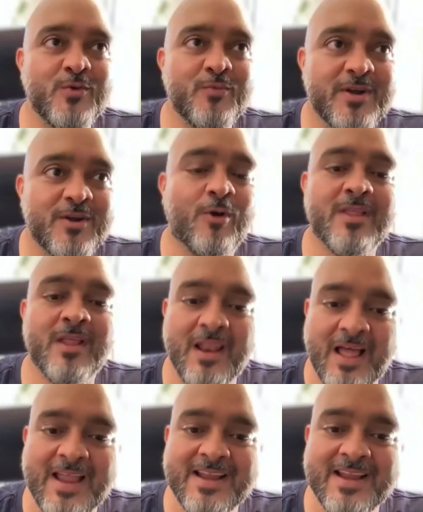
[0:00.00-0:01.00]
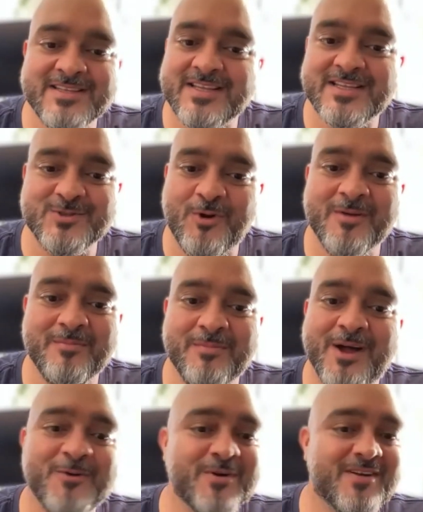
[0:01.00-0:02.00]
do we draw the line? It's not
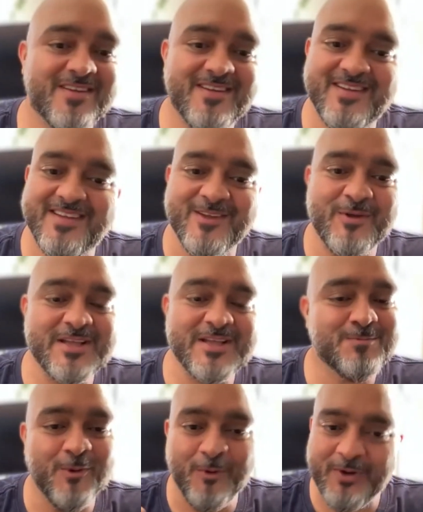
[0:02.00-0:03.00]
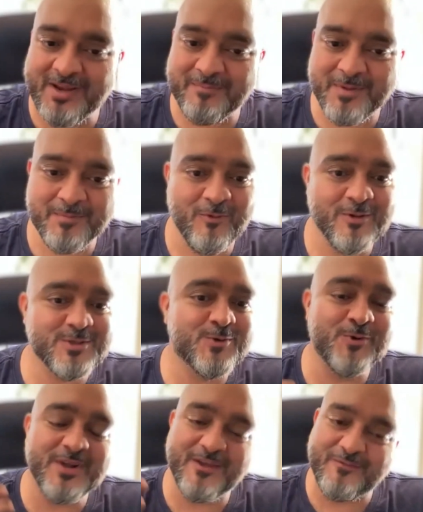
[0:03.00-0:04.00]
about, exploring. People want to
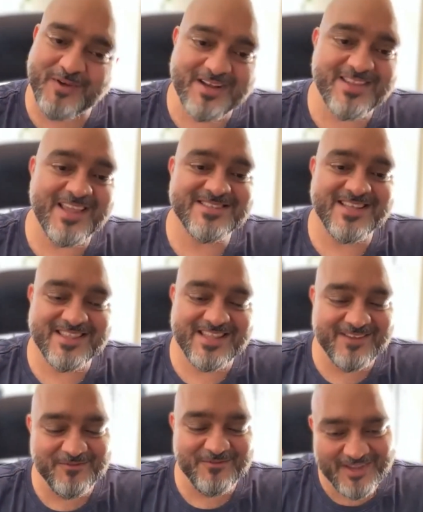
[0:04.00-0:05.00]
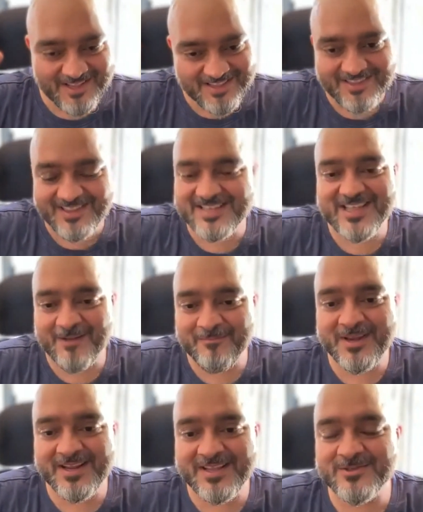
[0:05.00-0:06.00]
do different things and they feel there is
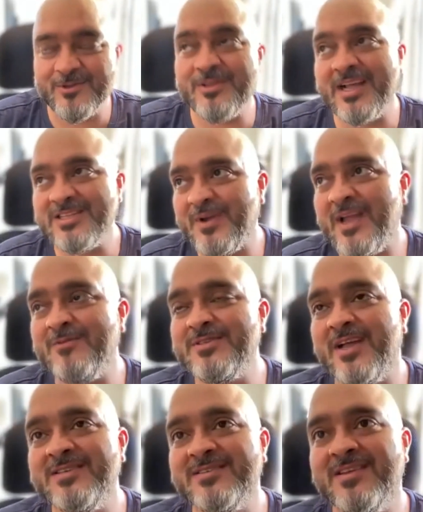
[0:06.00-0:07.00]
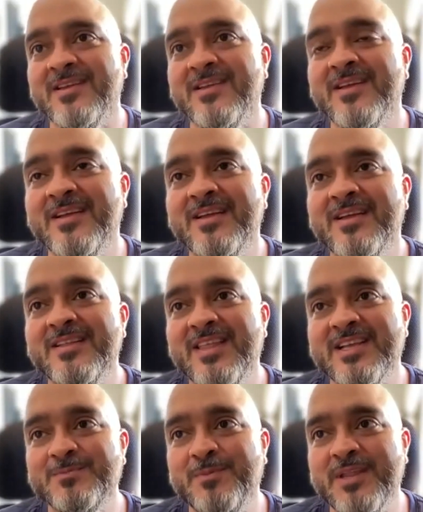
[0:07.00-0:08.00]
happiness. So that's why I was asking,
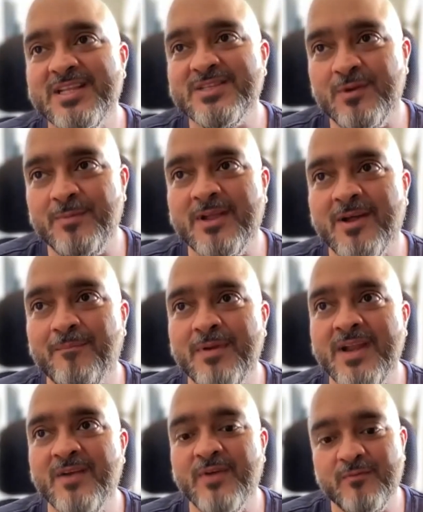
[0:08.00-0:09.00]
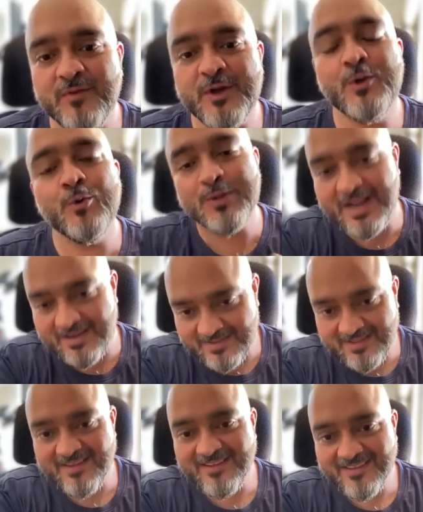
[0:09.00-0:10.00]
the experience will be complete when we do
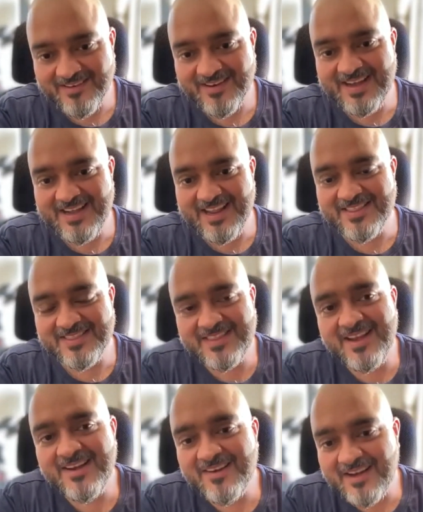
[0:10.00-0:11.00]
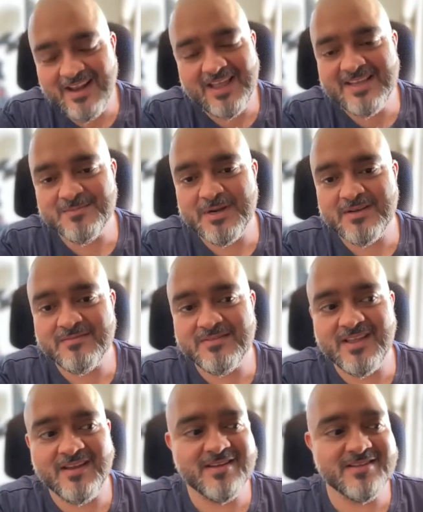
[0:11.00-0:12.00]
that thing, right? And then realize, but
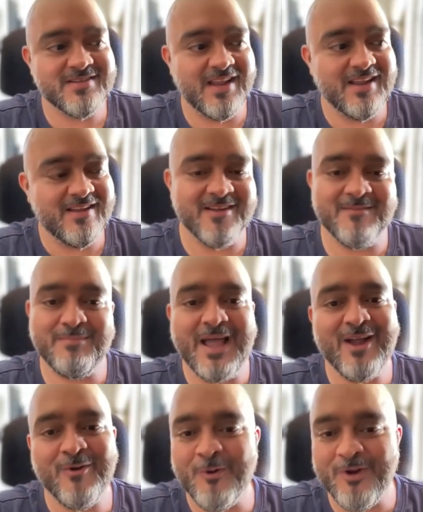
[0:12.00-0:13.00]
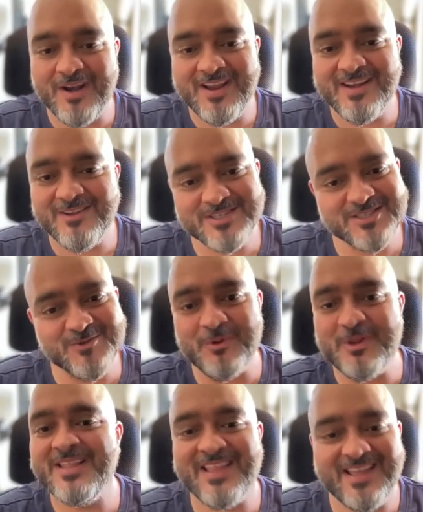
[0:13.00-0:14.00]
then it's like a black hole, right? You're just
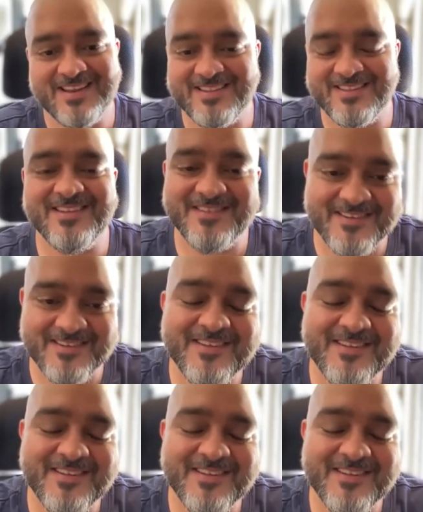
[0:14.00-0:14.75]
going there and then.